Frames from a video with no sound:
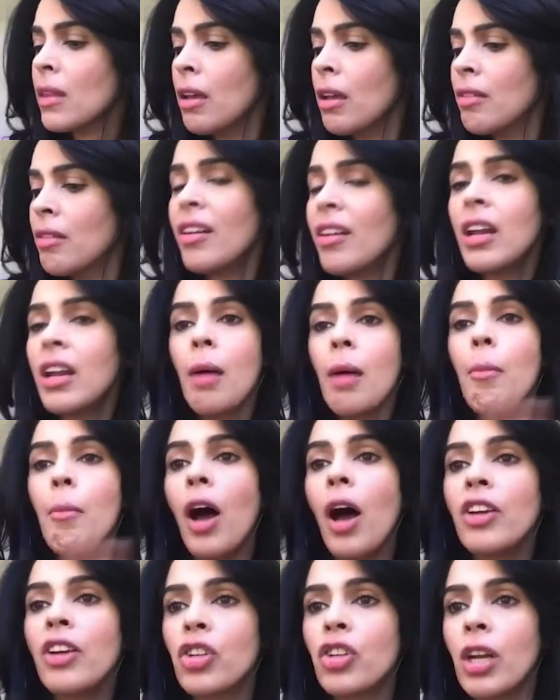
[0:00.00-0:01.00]
very
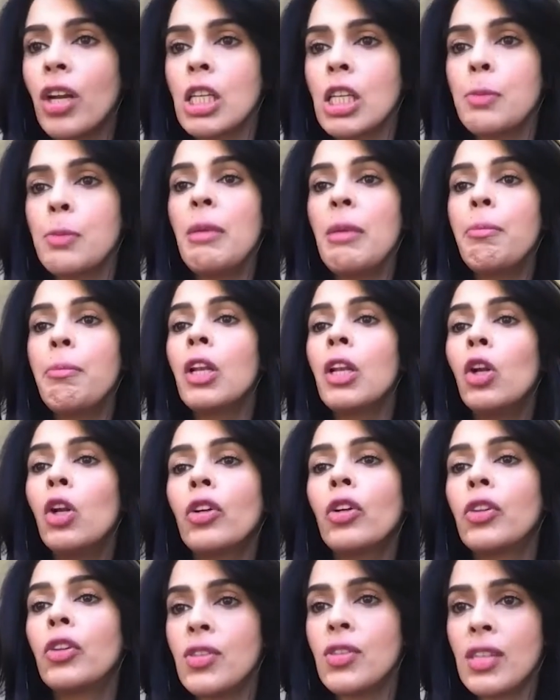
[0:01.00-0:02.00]
homogenous. People look
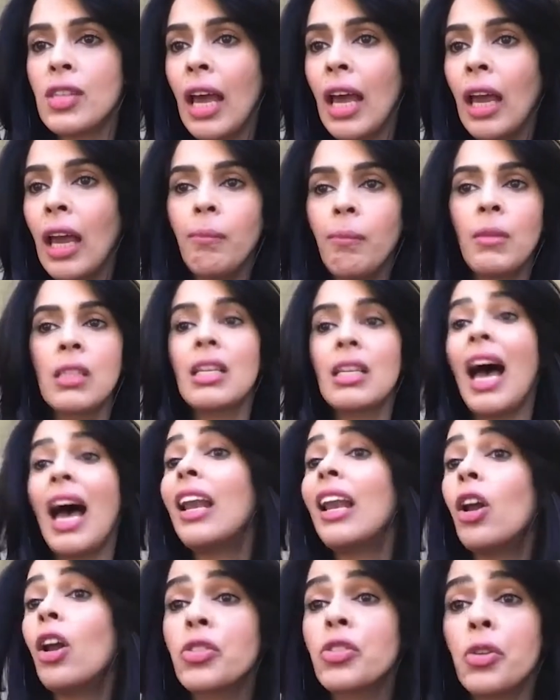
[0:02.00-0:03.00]
the same, the
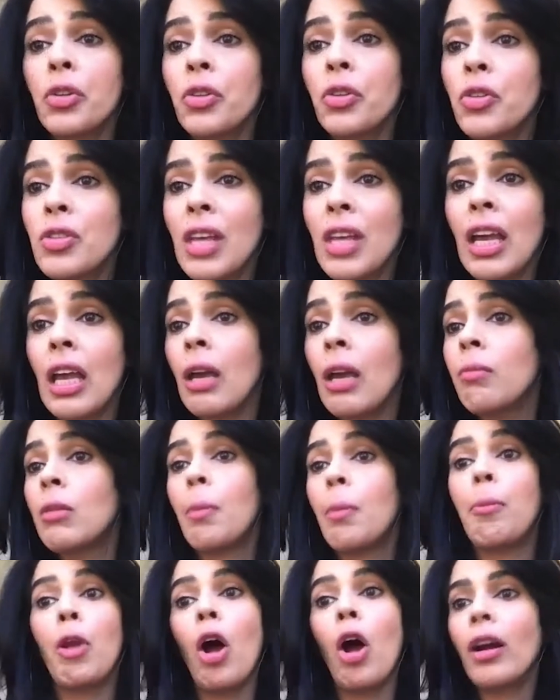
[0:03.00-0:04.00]
dialogues are the same, the
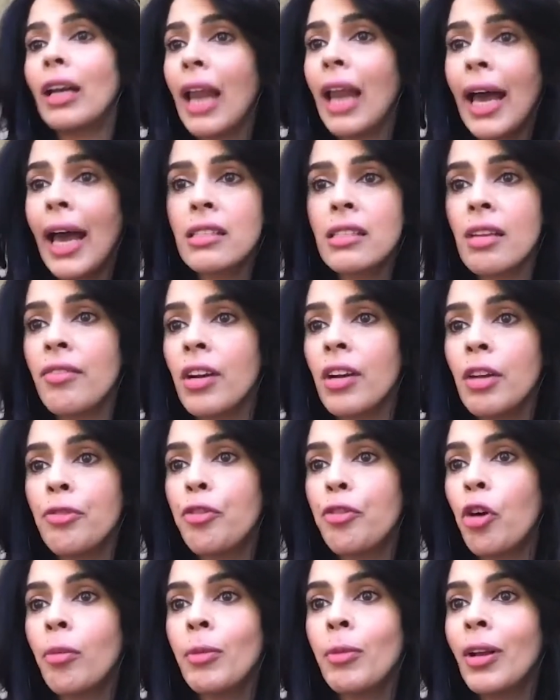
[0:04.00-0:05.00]
plot lines are very
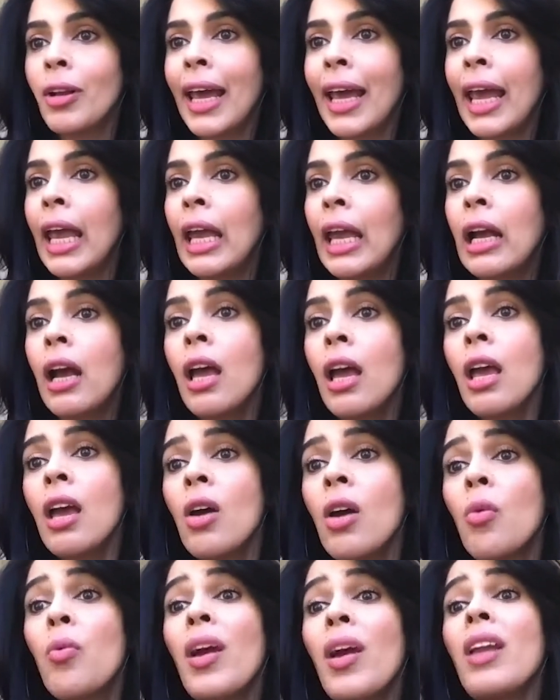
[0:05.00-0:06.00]
formulaic.
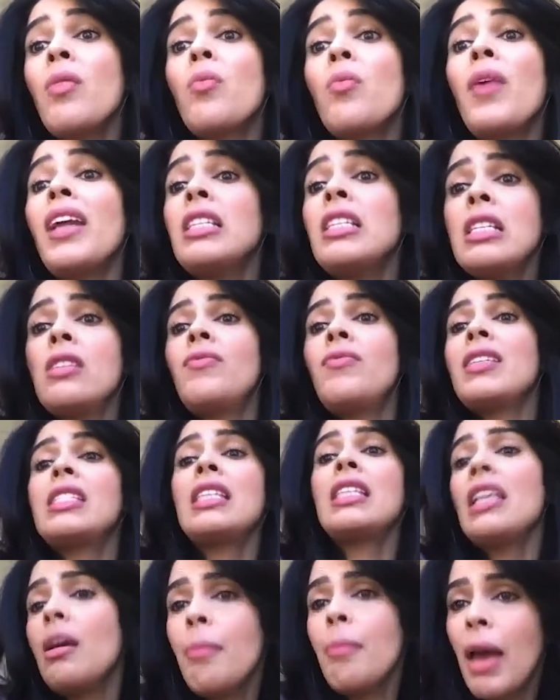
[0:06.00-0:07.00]
When did we
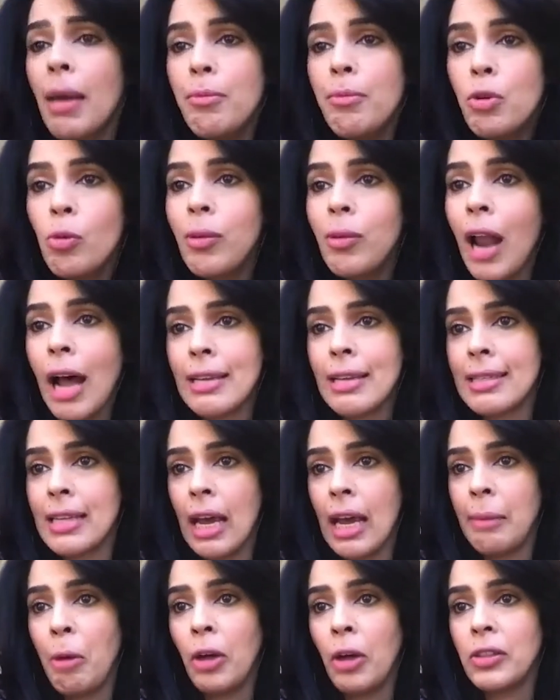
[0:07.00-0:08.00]
see a Mehboob last
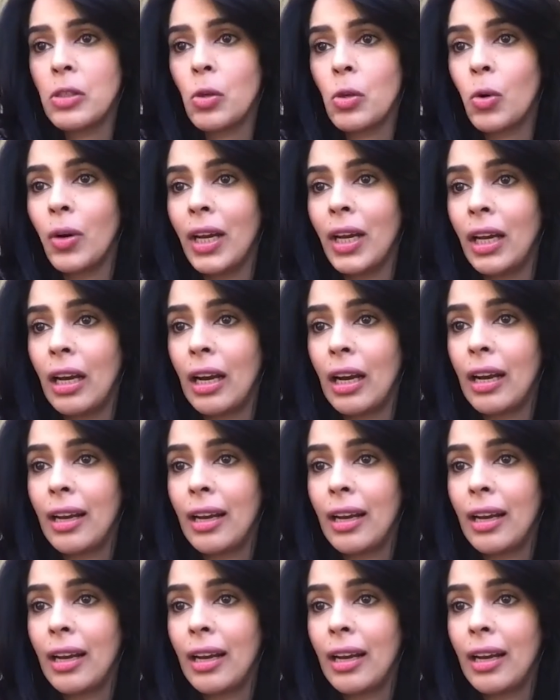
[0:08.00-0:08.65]
time on screen?